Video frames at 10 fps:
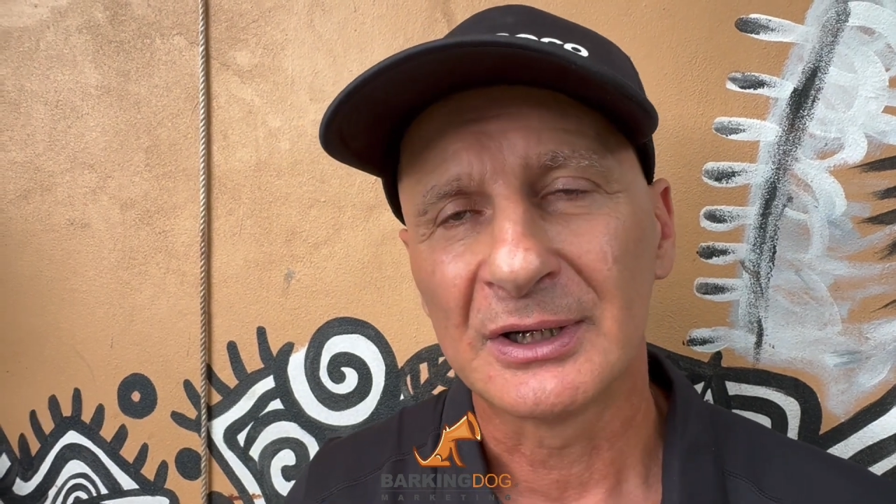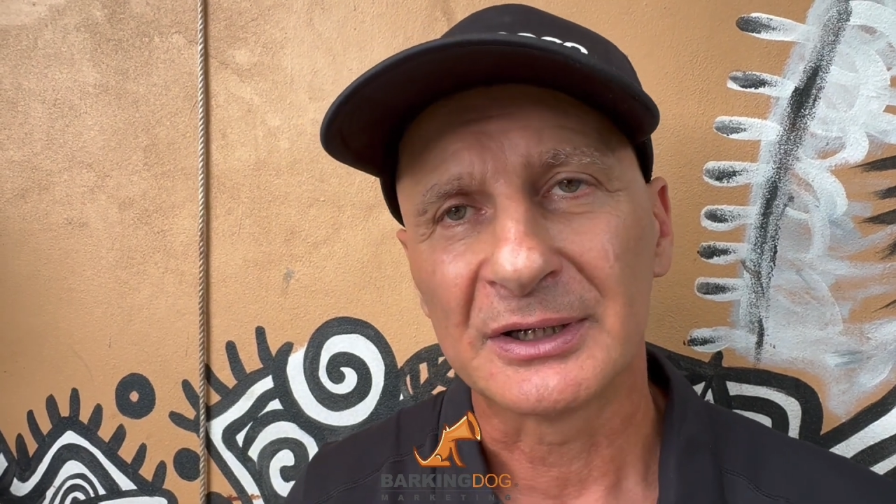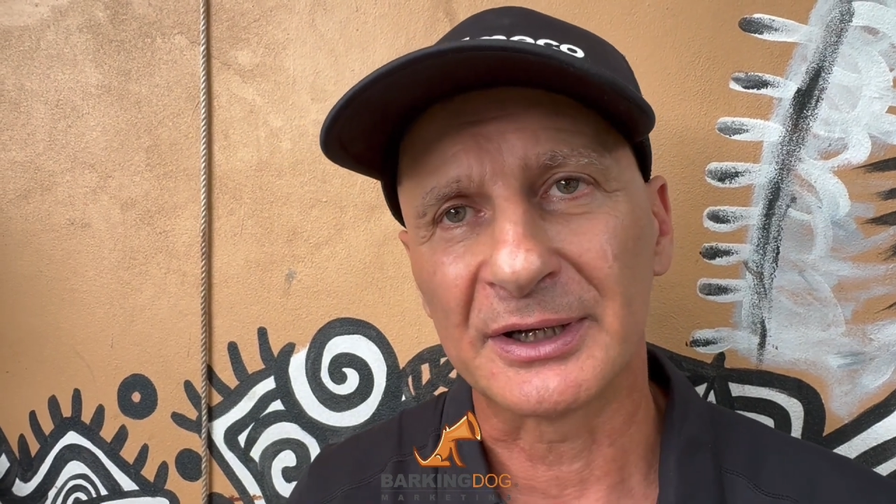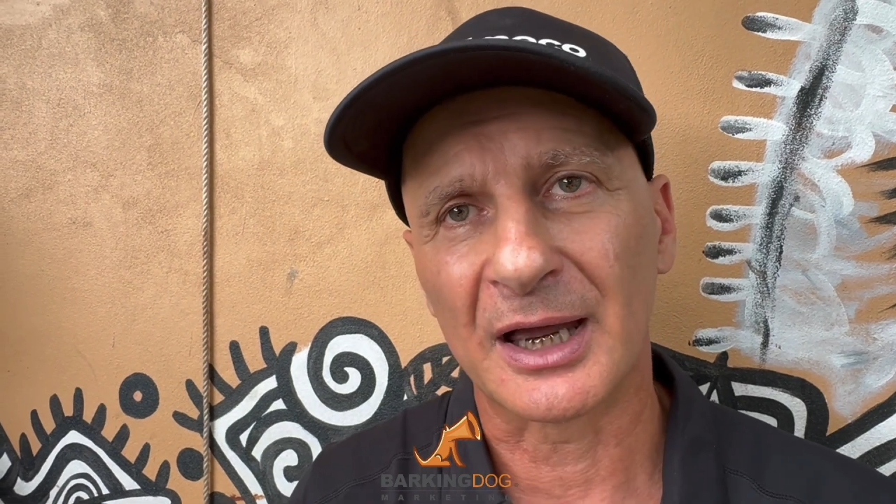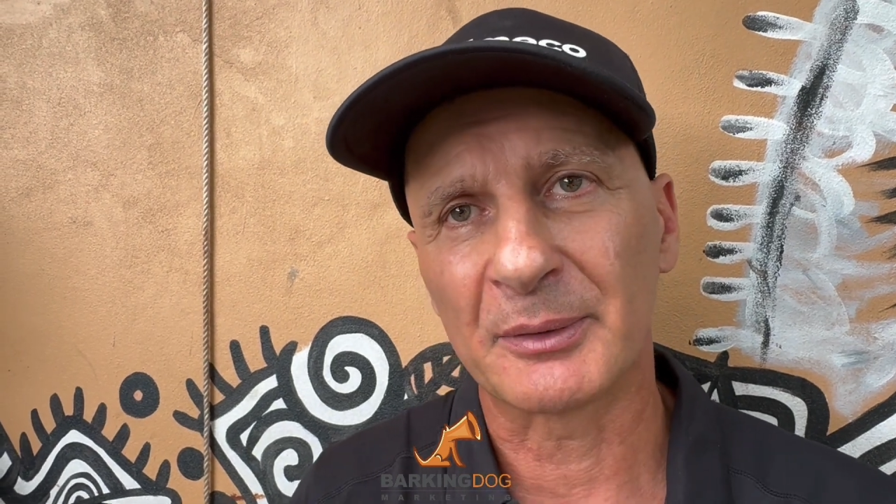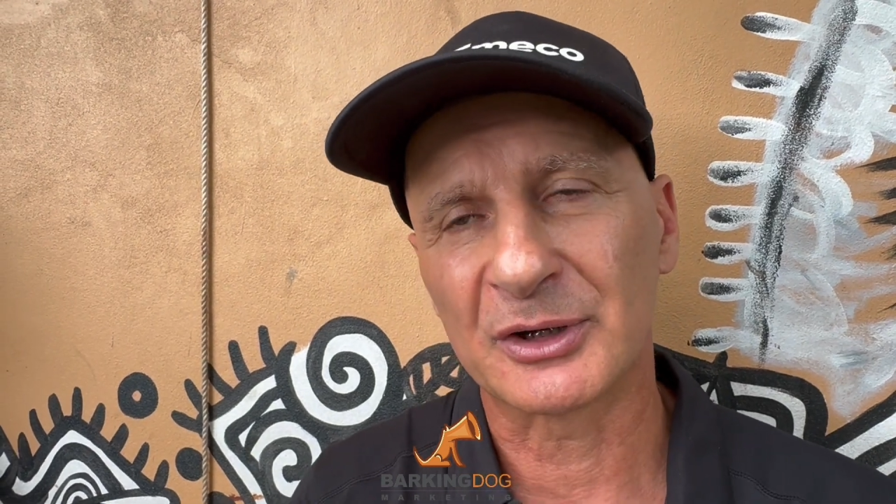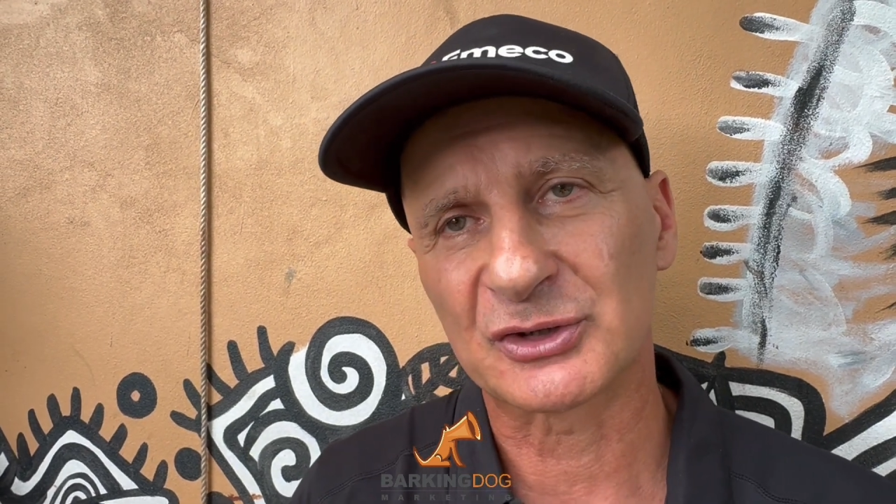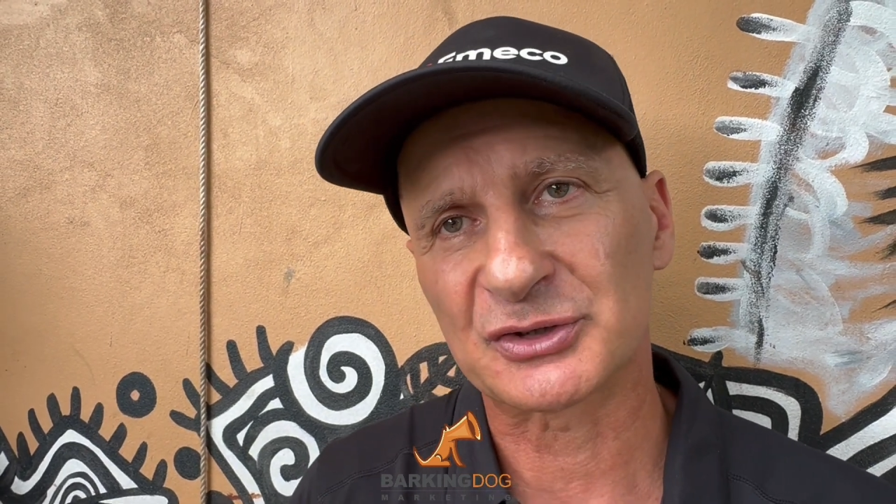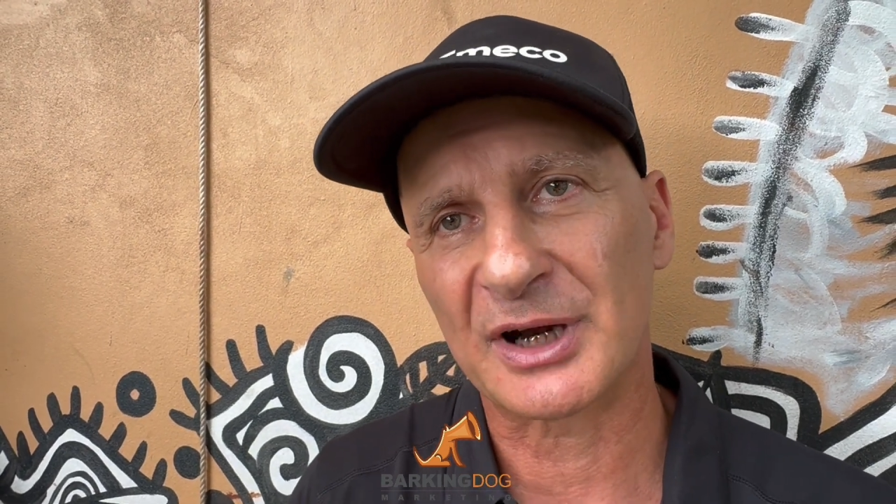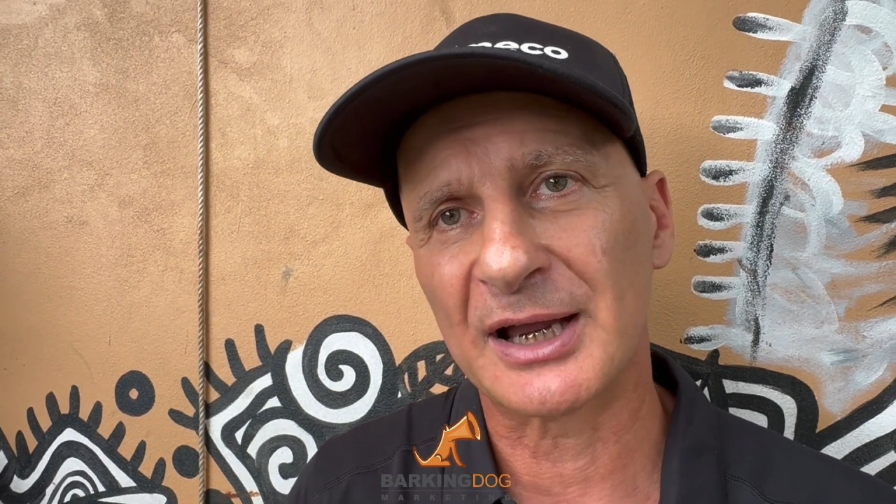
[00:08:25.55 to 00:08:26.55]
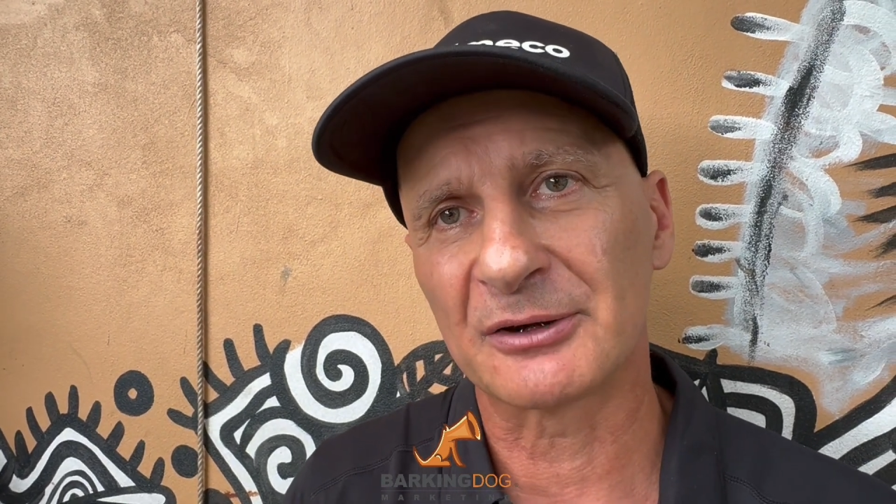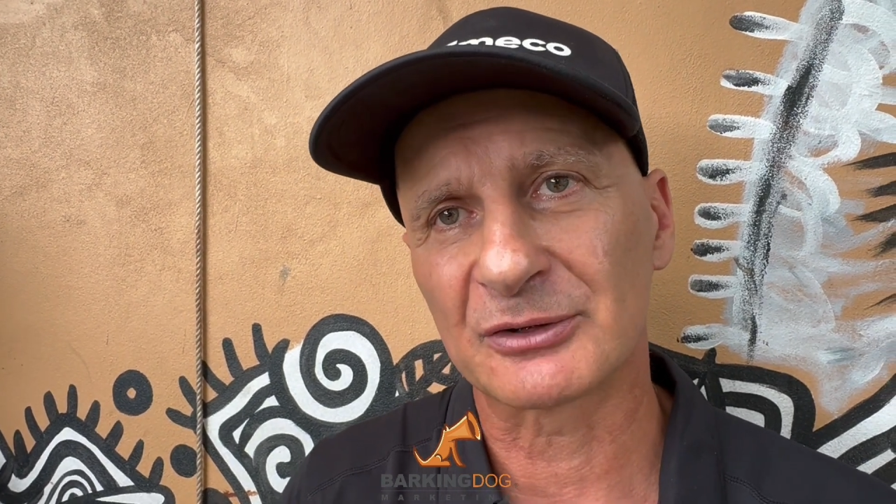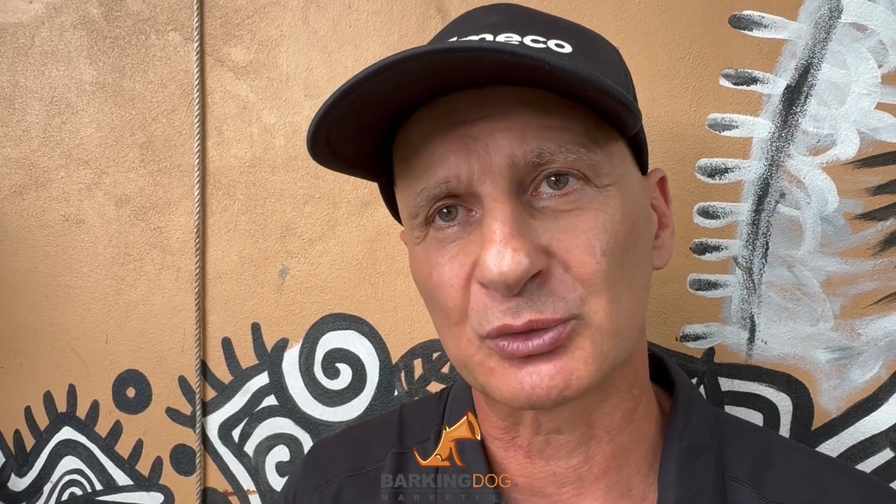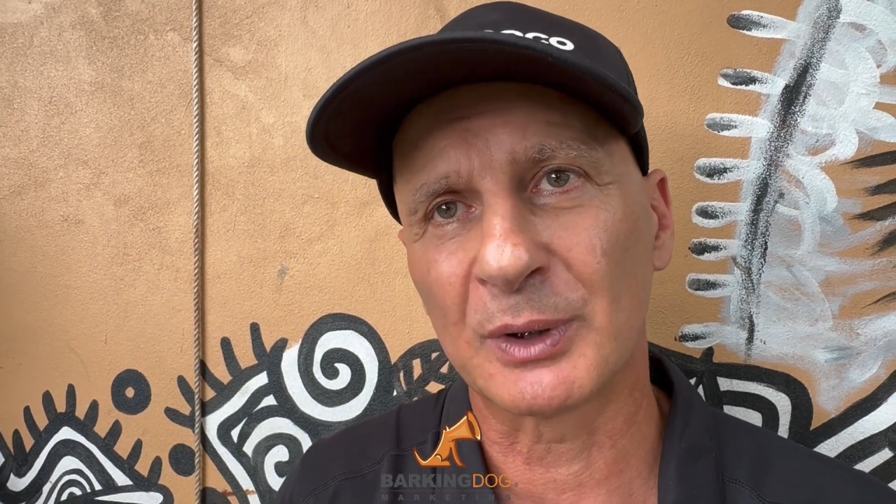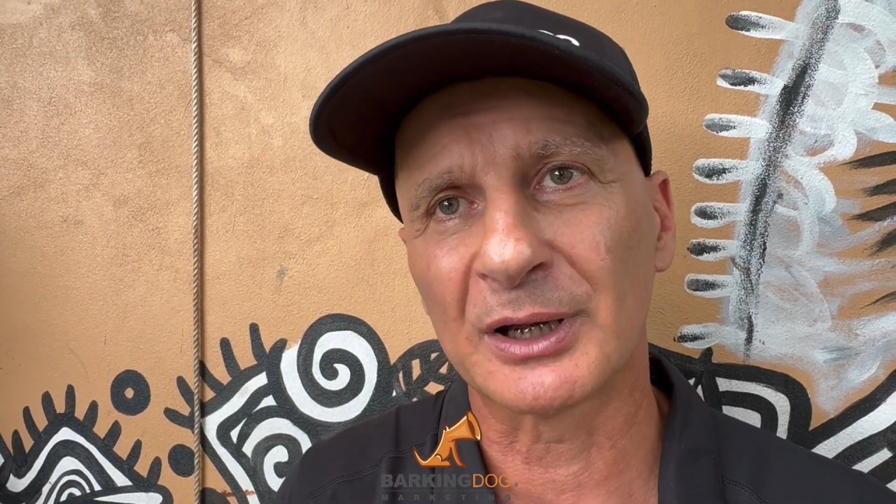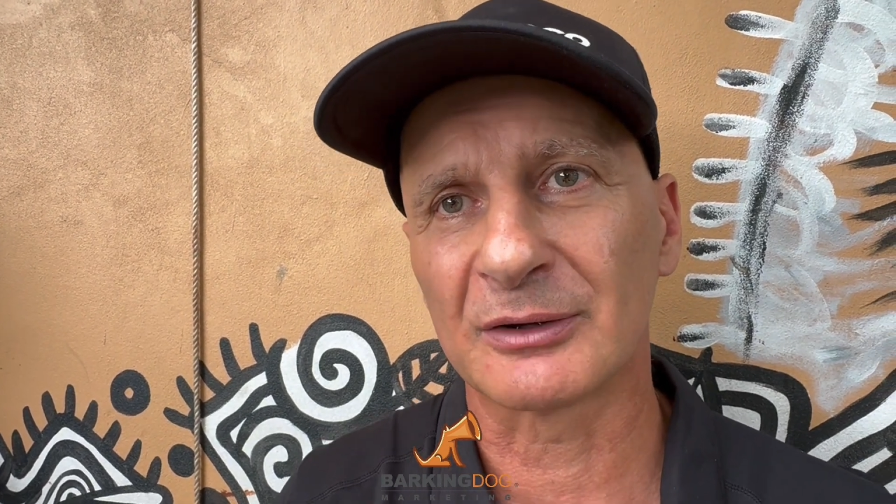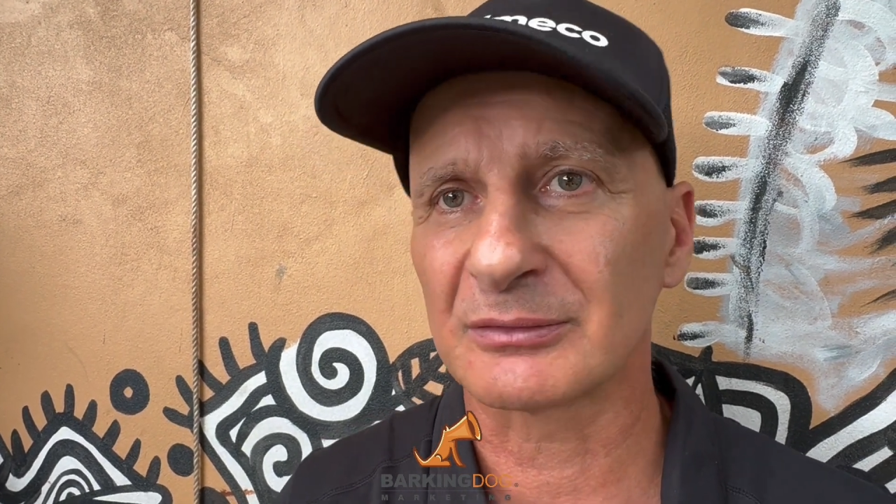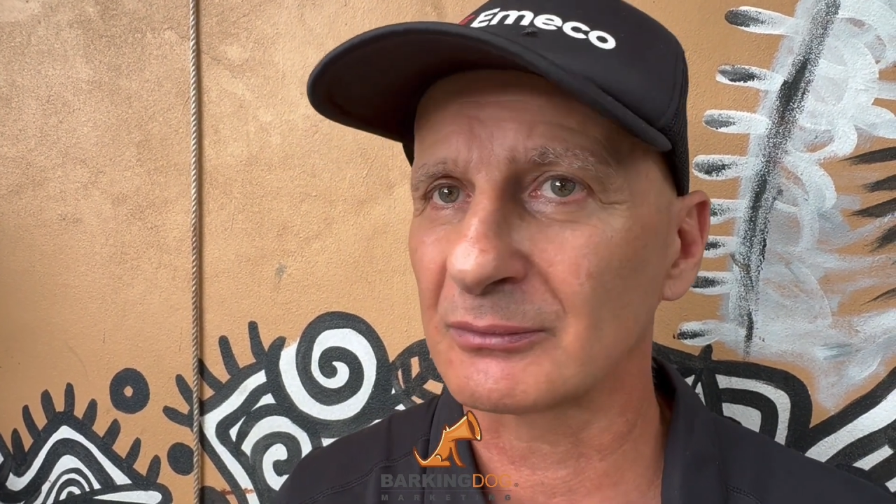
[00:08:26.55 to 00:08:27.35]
in Australia as well.